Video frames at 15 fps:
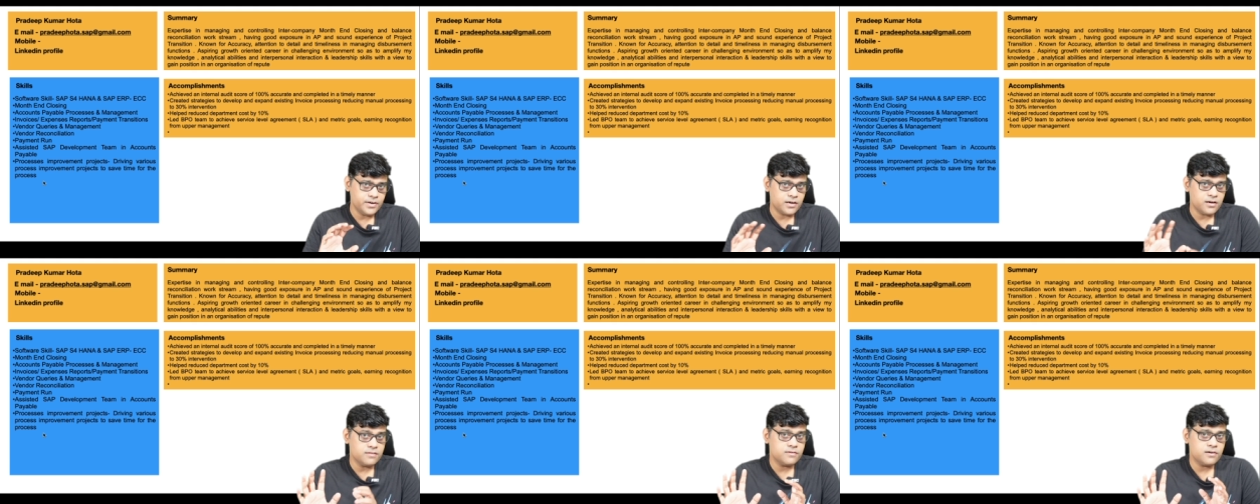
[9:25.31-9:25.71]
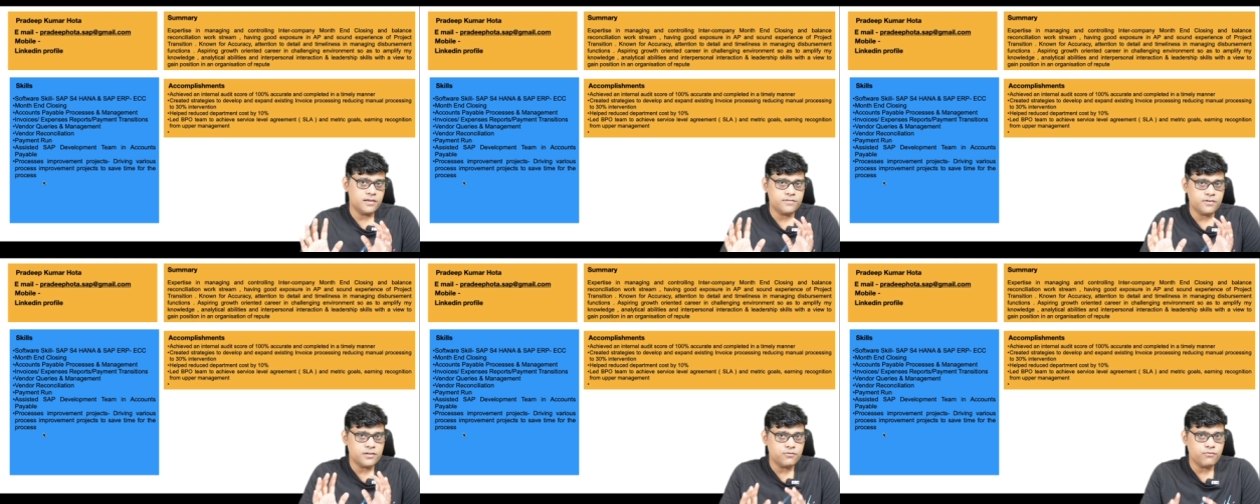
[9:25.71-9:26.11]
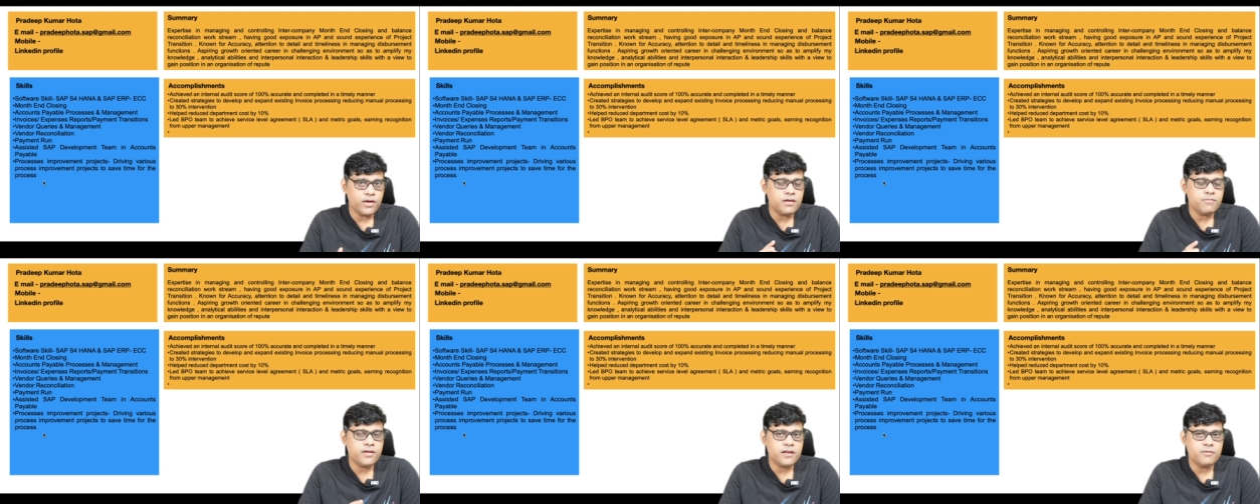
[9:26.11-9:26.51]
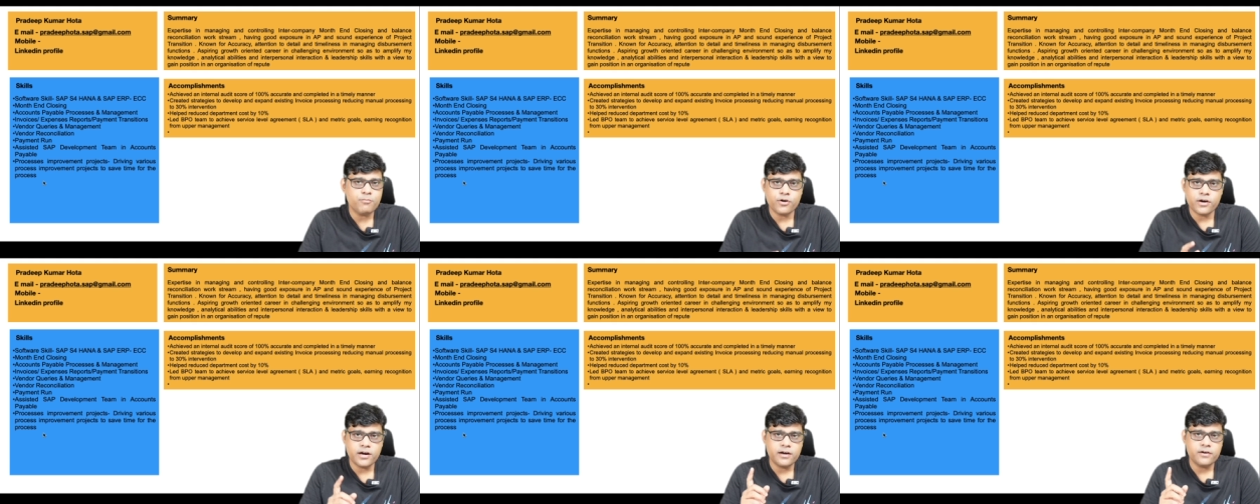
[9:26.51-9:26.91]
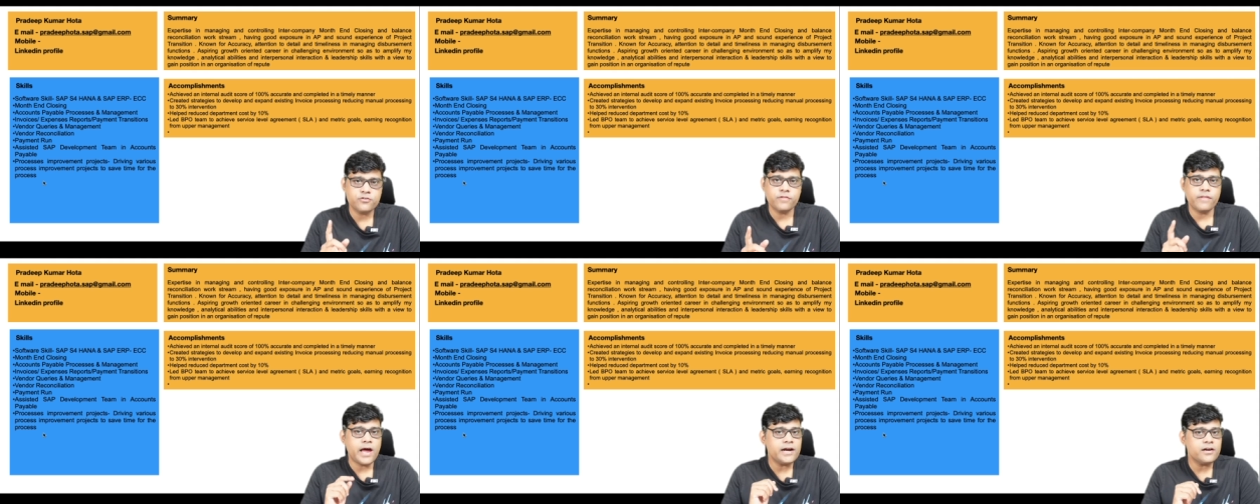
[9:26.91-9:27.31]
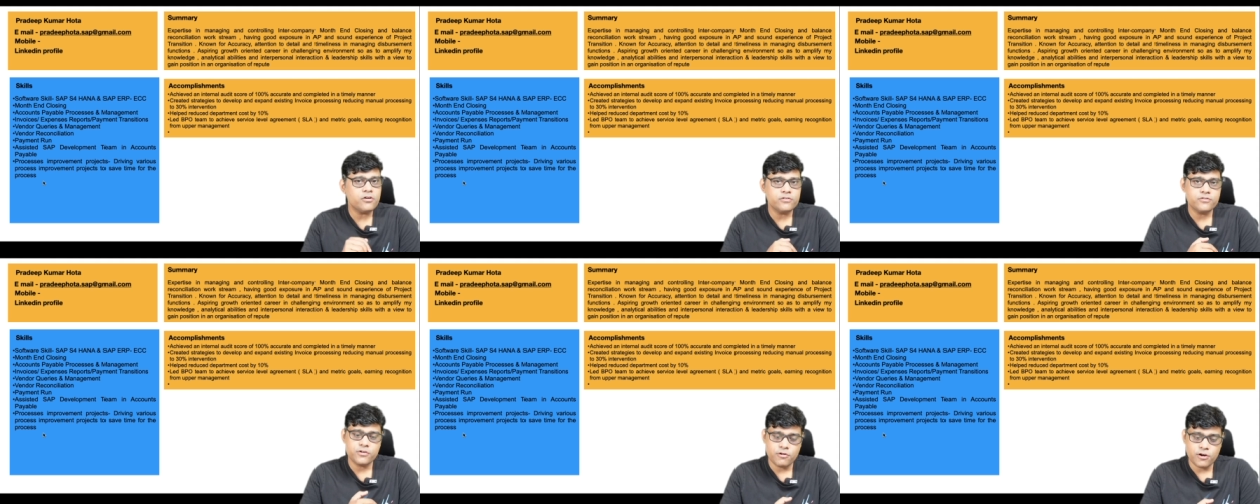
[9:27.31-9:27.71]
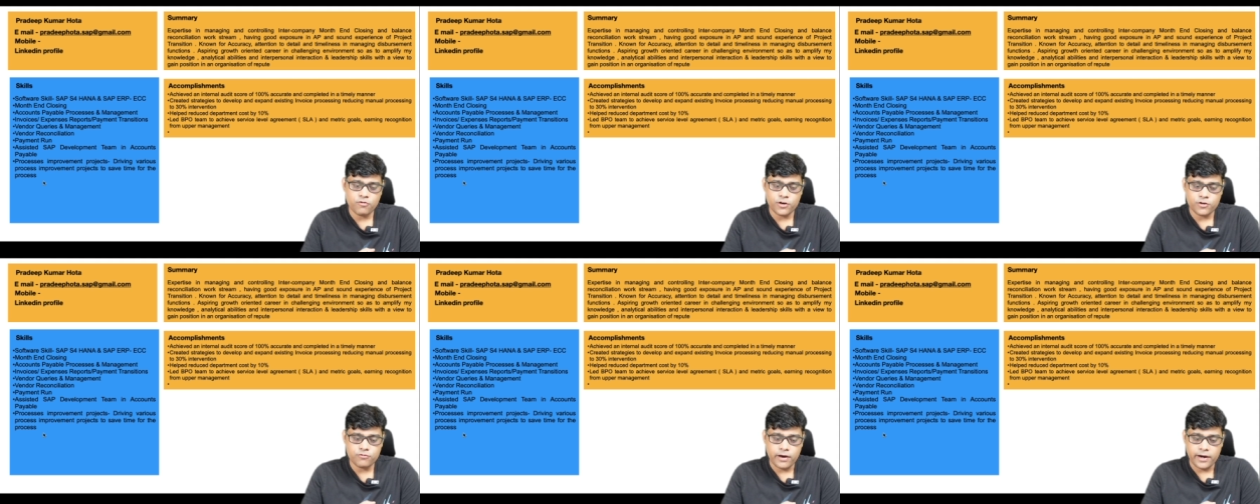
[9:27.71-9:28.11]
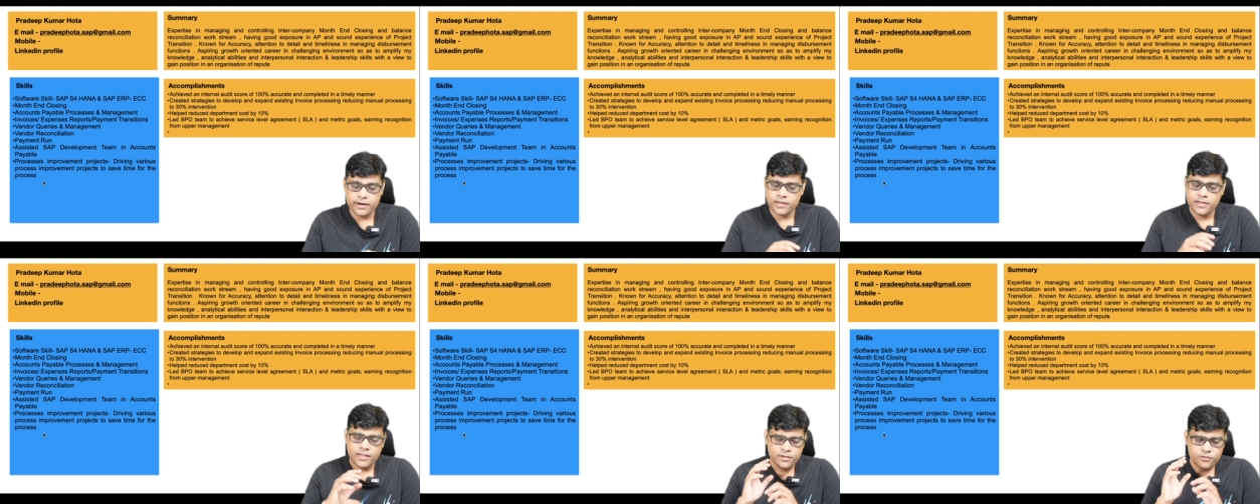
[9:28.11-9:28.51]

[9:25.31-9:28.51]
reconciliation is very, very important. So that also you are going to add.